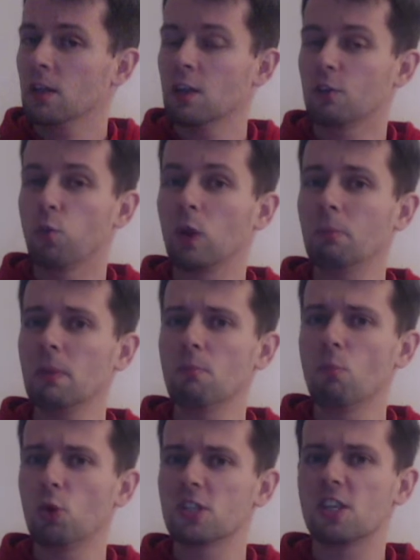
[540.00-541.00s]
it will be
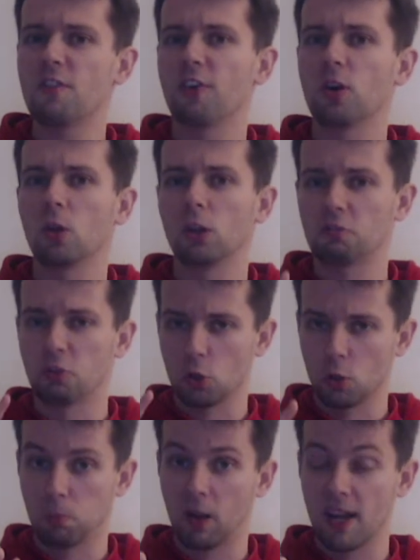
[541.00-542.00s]
more difficult for
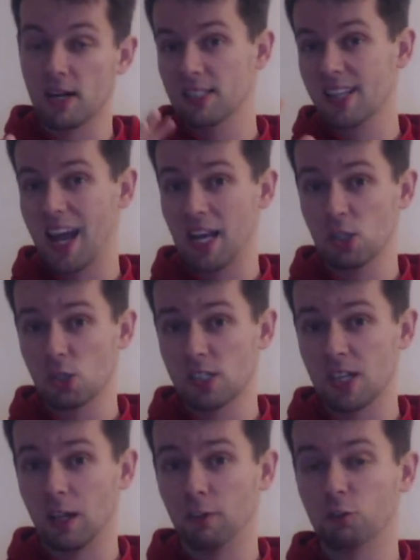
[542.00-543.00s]
your players and
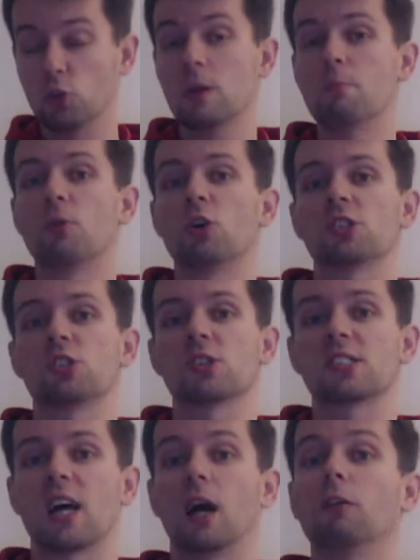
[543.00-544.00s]
yourself to immerse
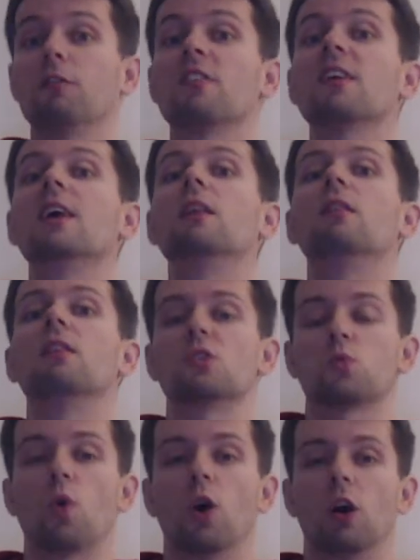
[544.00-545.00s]
yourselves in
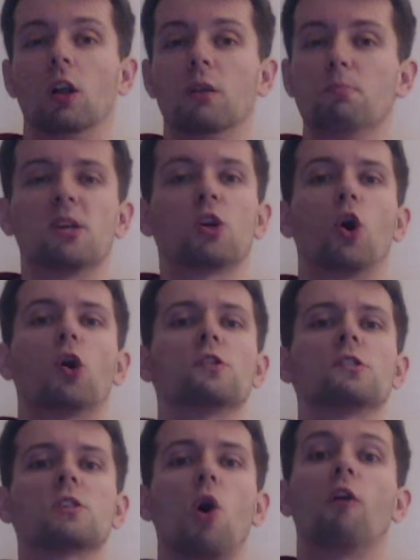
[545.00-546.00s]
this world
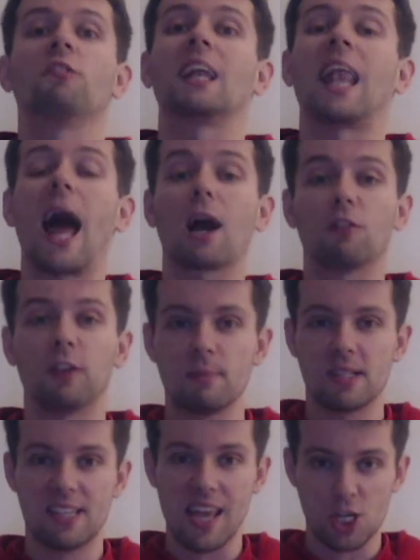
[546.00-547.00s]
because of the lack of
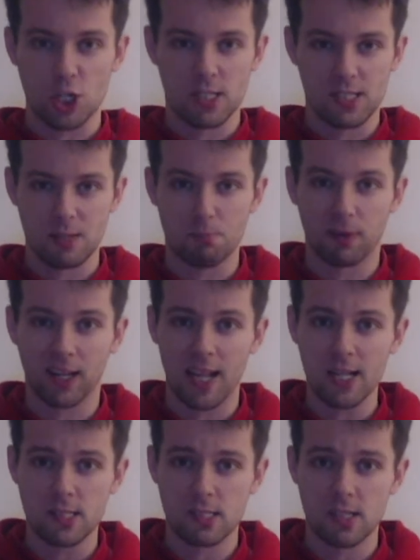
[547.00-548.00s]
limitations in
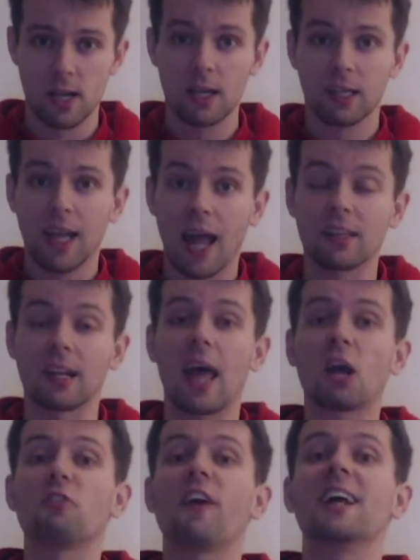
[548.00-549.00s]
place and the
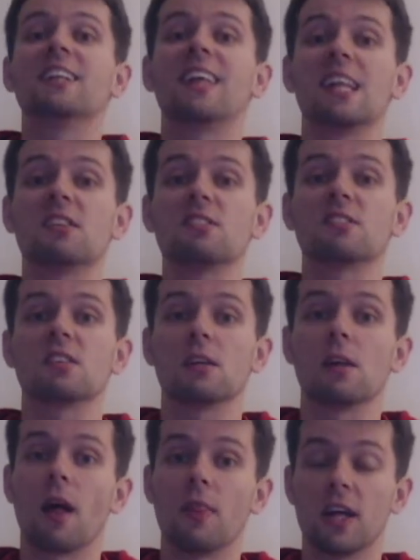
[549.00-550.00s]
lack of
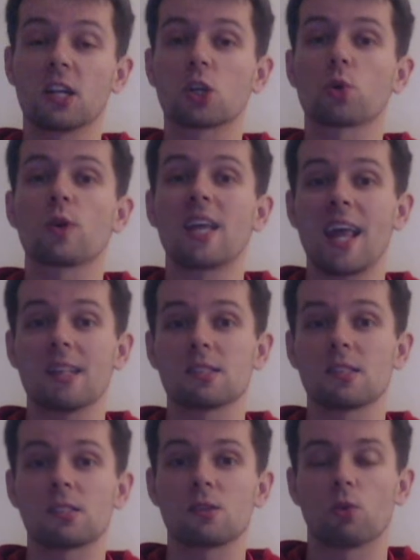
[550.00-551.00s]
identity that
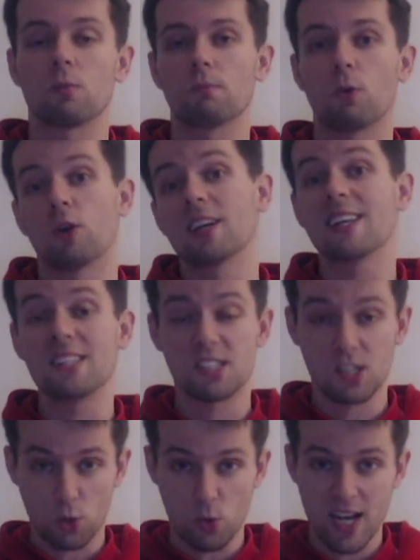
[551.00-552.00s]
creates or
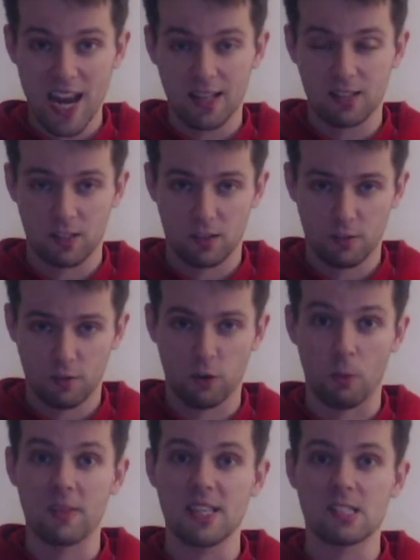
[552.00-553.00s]
is created
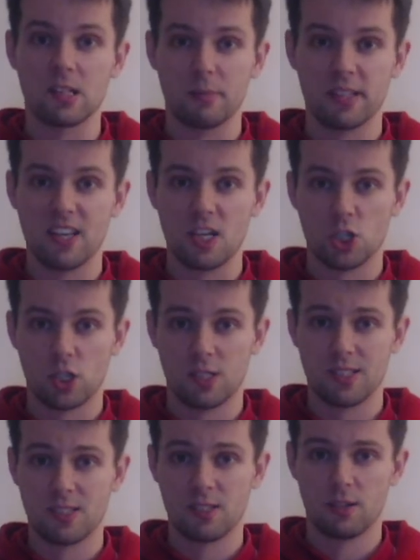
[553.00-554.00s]
from these
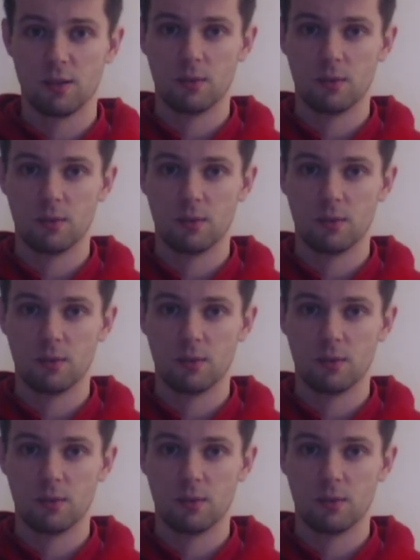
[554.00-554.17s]
limitations.